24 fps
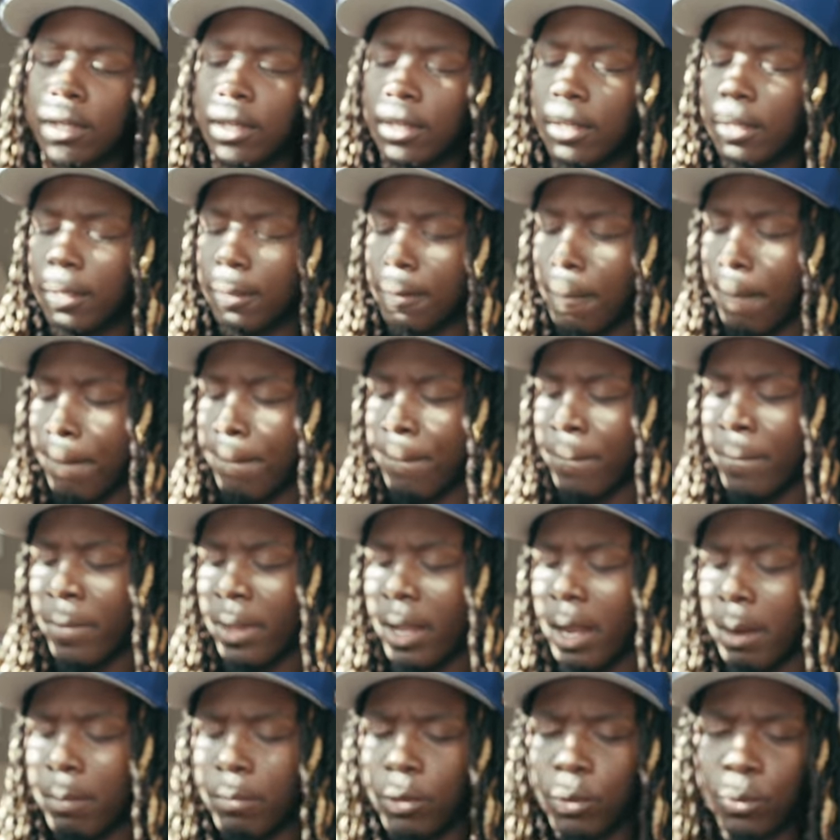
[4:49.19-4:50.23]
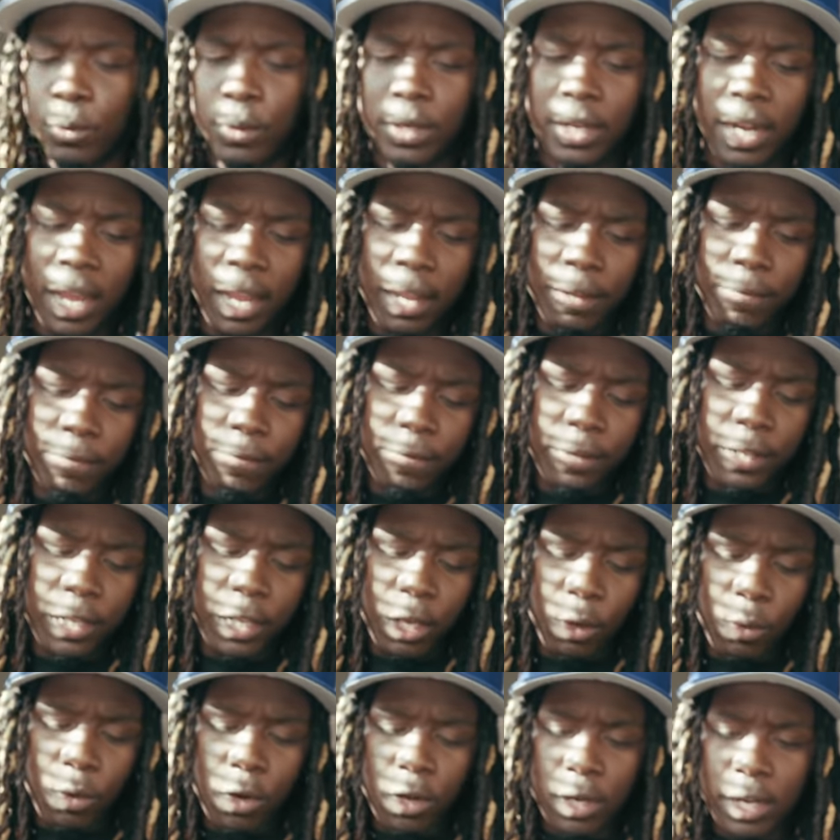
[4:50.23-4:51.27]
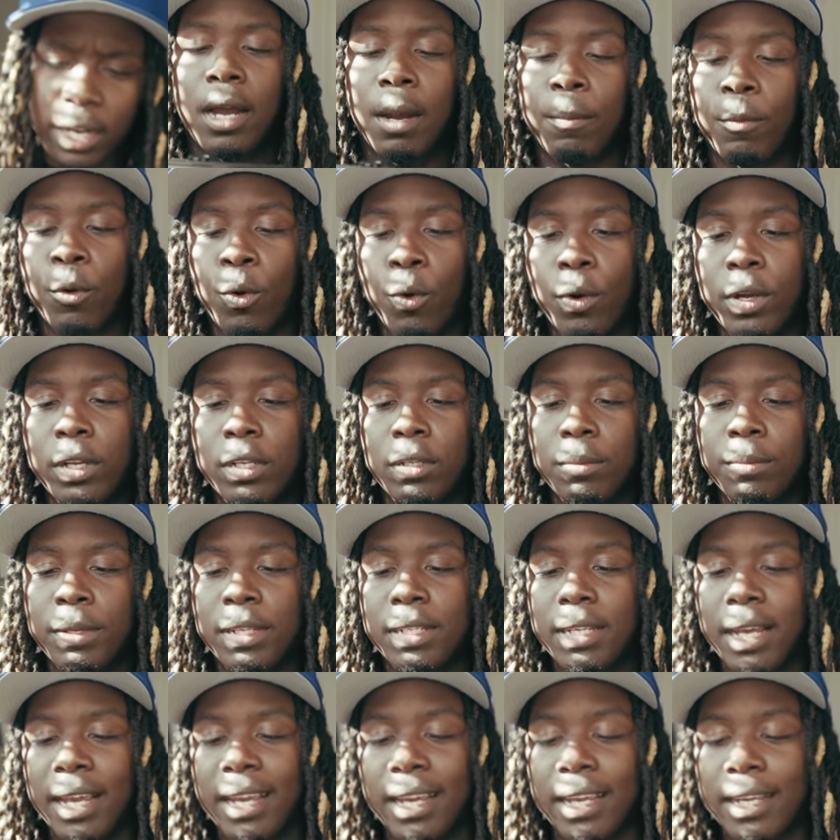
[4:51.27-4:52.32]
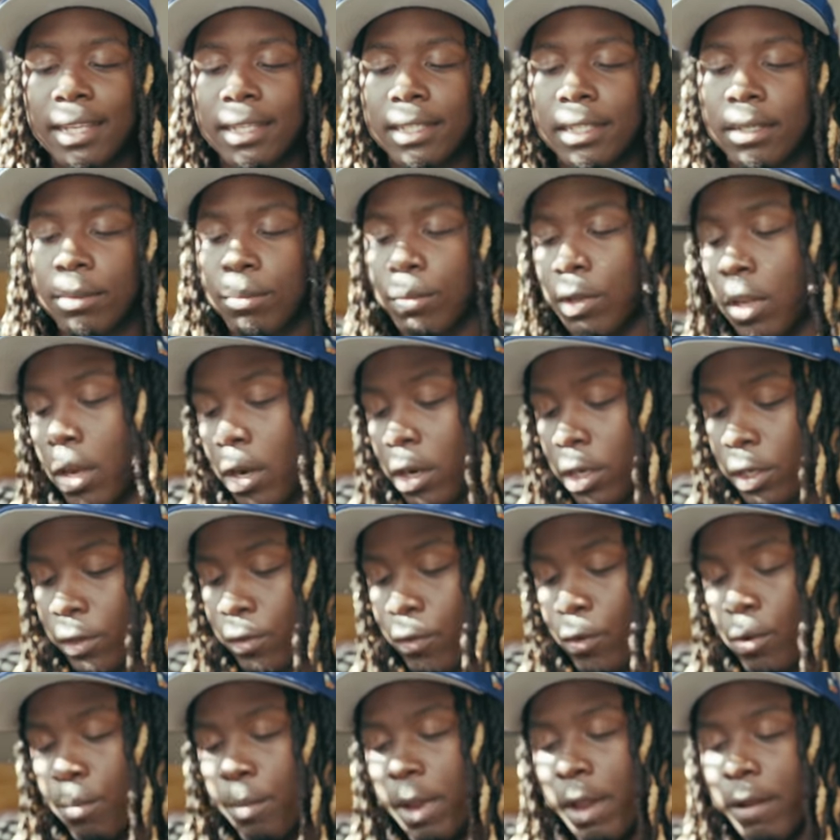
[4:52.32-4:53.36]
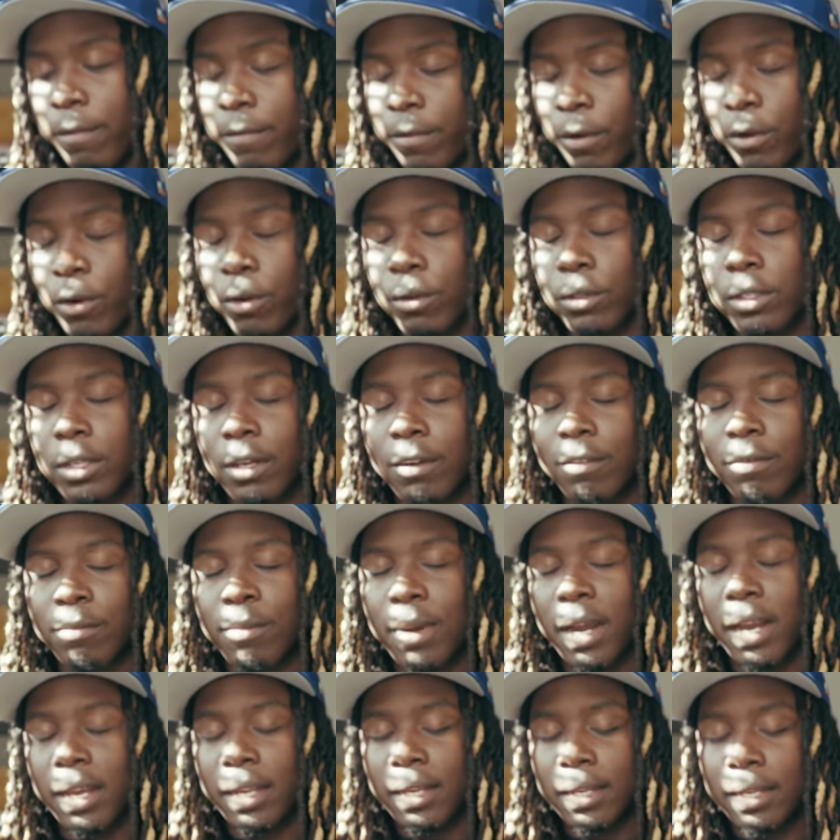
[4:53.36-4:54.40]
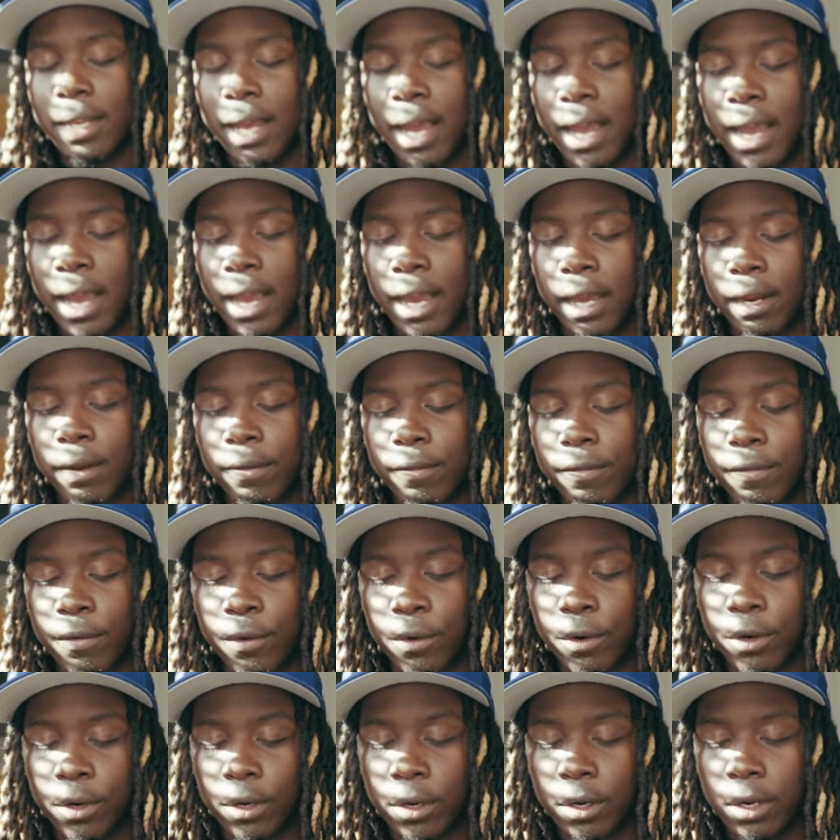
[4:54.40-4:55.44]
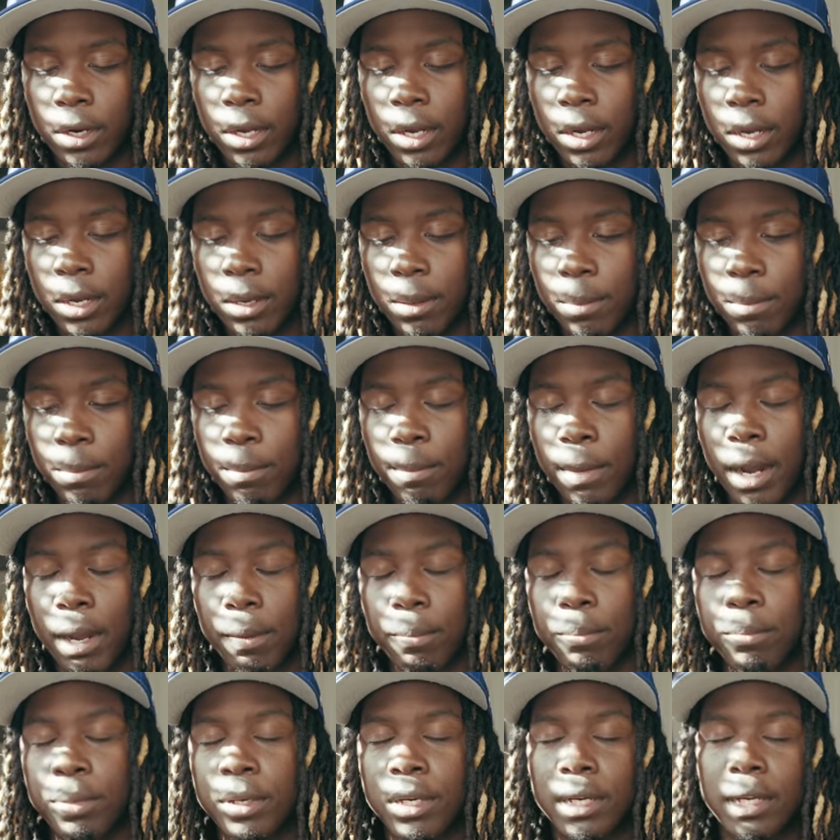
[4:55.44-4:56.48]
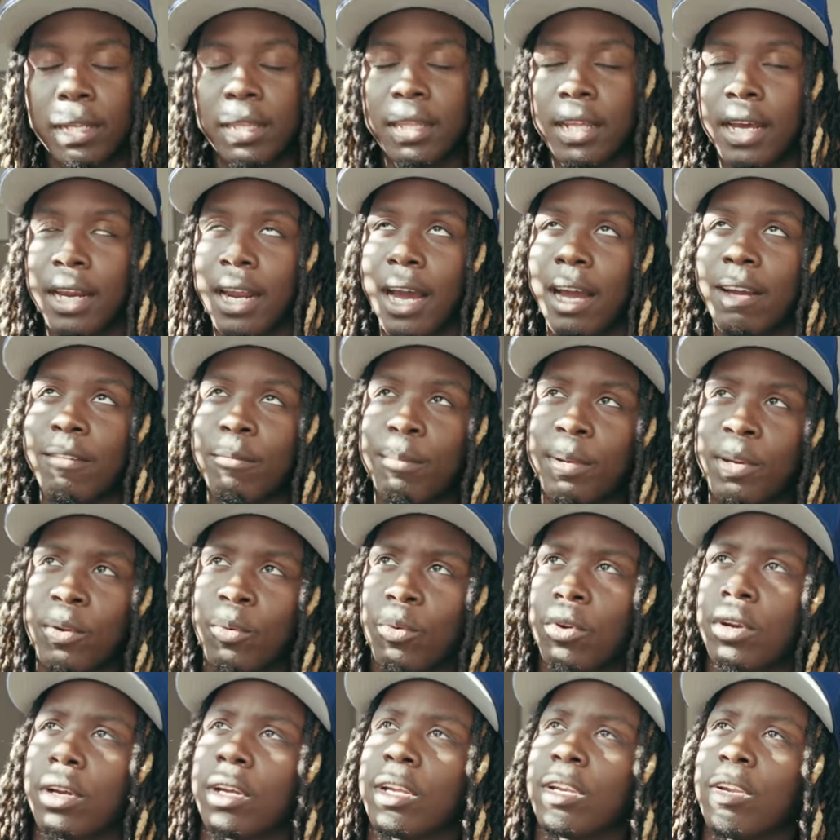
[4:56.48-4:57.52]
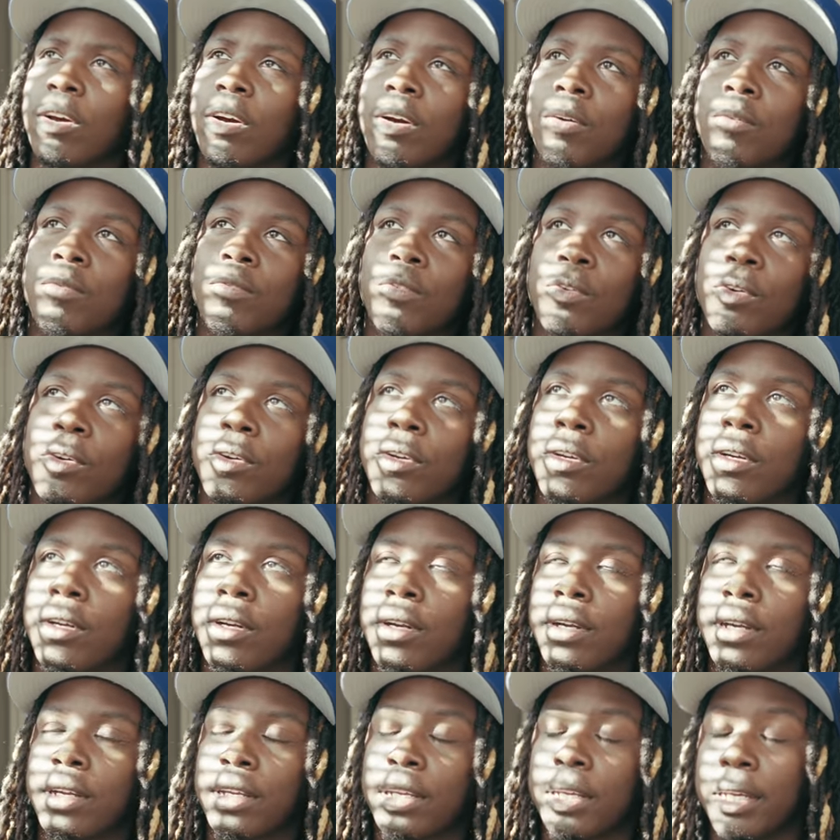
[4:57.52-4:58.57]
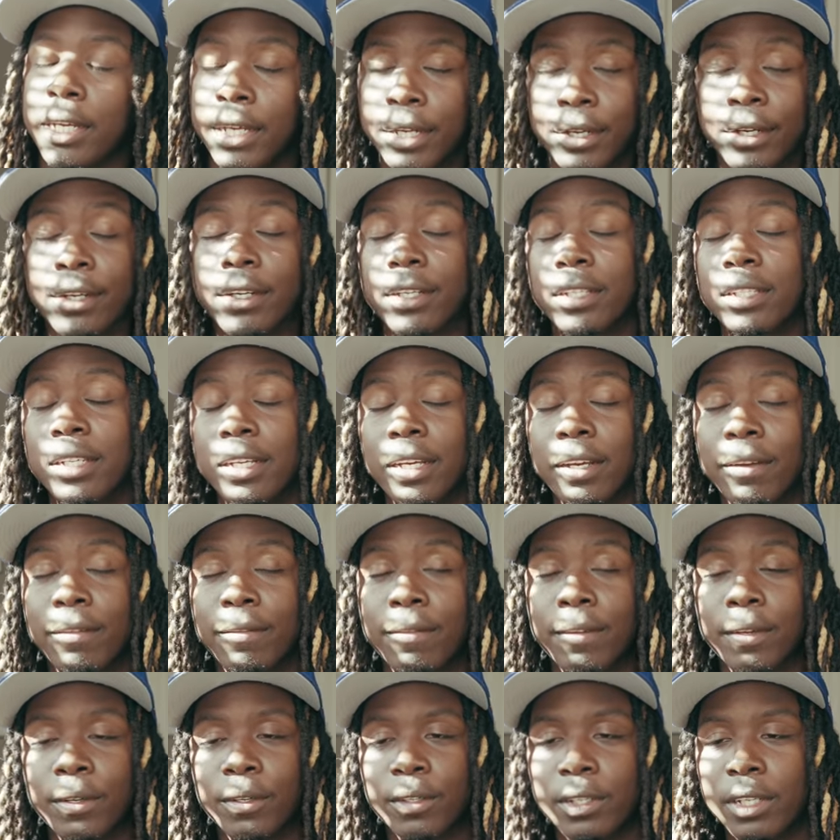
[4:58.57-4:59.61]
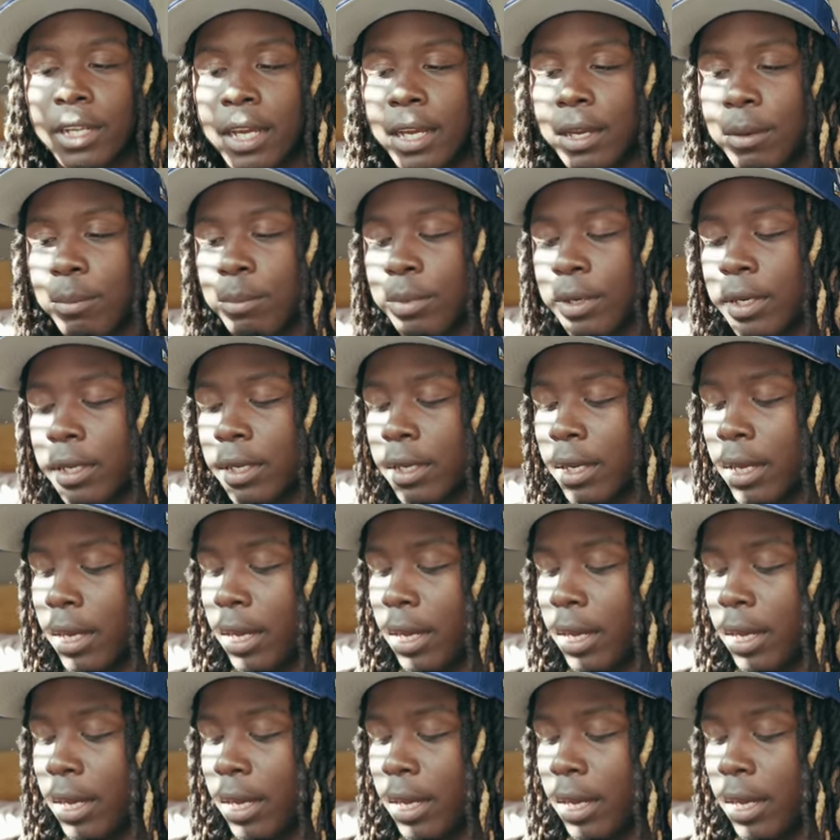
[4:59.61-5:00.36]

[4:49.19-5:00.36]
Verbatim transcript: Um, I'm doing a video on it. I'm going to be taking some large format photos of my dad for um, my book that I've been working on for years, it feels like, but